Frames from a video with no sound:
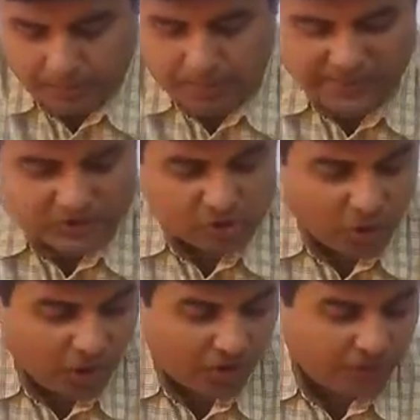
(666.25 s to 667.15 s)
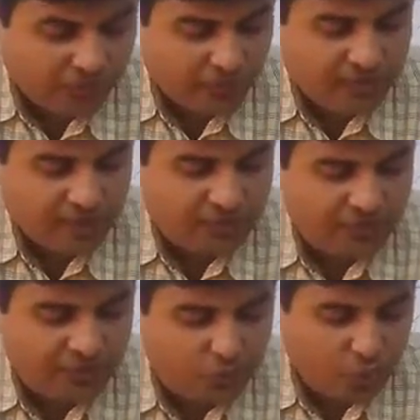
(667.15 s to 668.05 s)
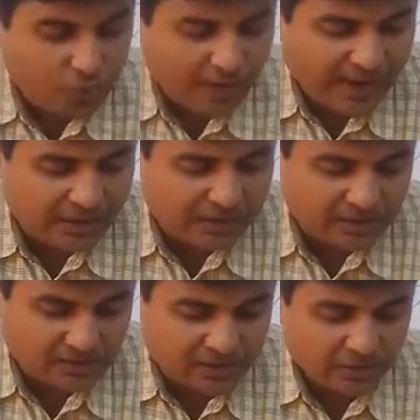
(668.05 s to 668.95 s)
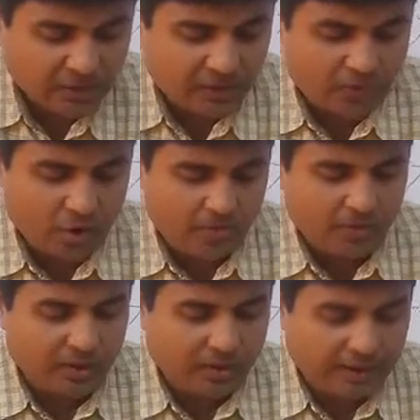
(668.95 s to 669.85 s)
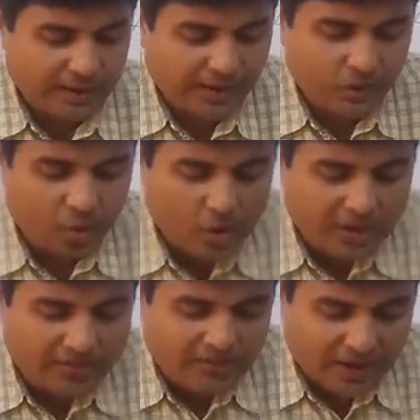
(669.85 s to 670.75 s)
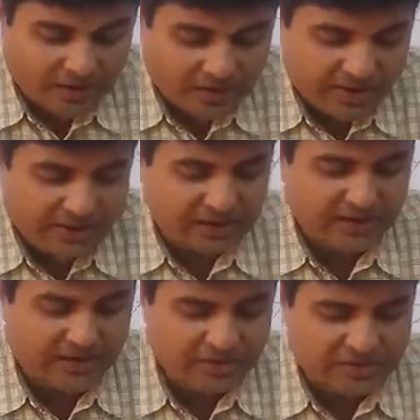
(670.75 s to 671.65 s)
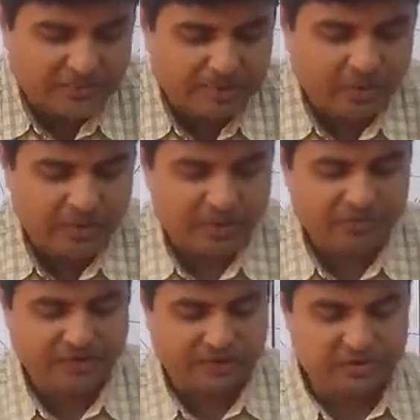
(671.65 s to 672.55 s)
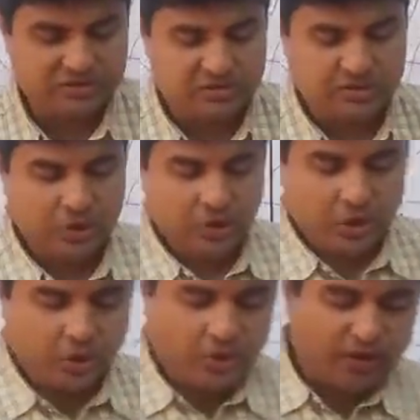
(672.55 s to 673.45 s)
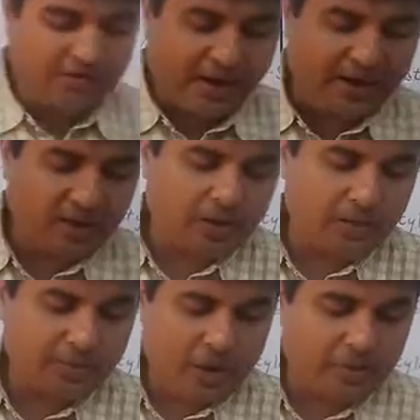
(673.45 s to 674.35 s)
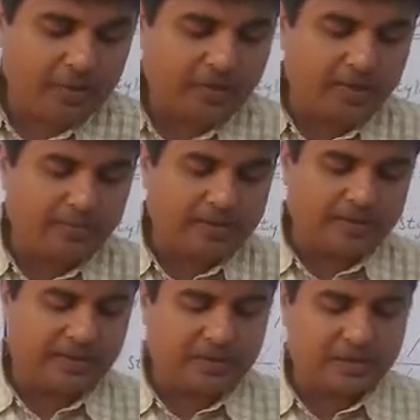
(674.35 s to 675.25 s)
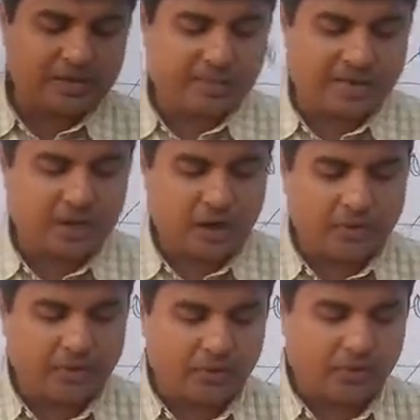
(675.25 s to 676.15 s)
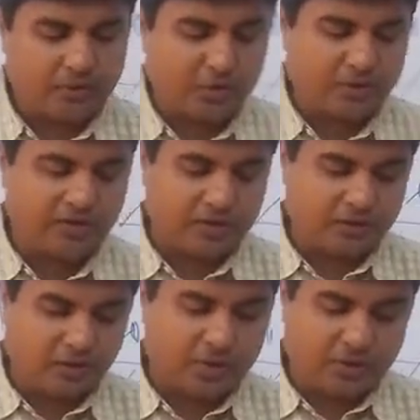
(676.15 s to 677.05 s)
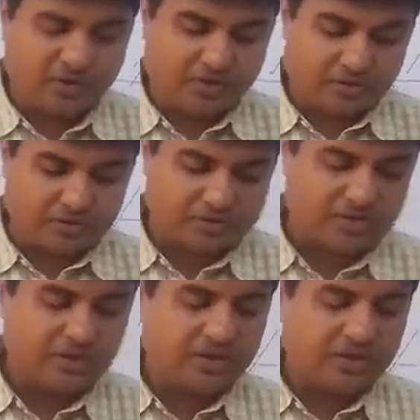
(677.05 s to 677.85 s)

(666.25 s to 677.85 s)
Pinch off a few anther from an older flower and crush them between your fingers. You will find a powdery material coming out of your fingers.